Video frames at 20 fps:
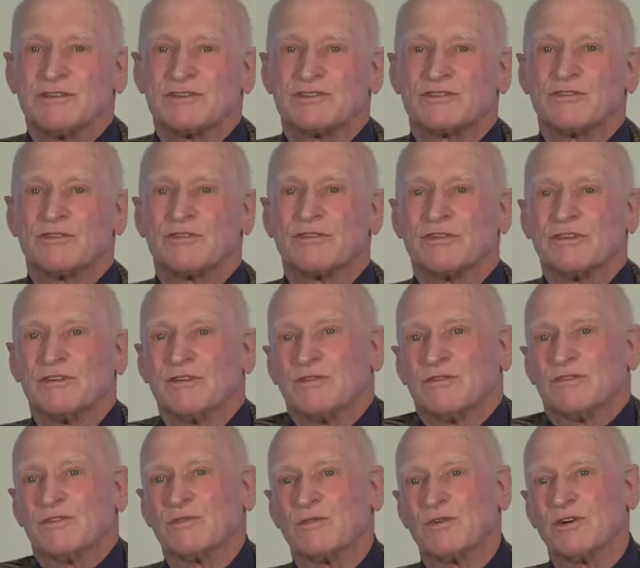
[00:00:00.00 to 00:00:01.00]
to
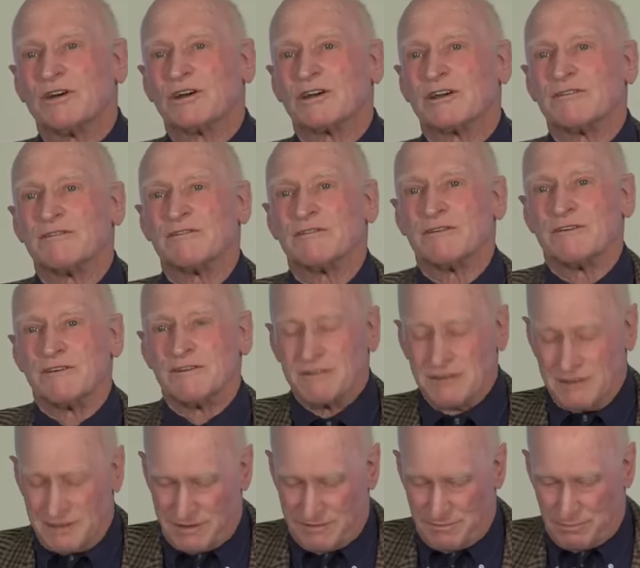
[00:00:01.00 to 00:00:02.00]
the work
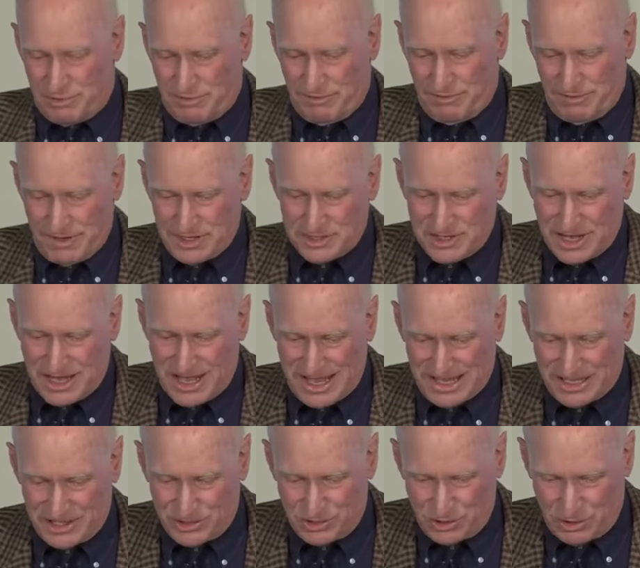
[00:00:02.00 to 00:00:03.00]
of Professor
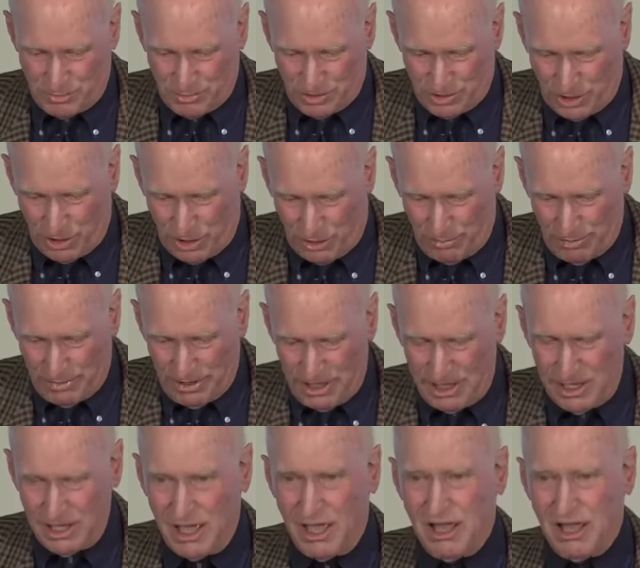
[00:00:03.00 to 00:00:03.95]
Hans Hermann Hoppe.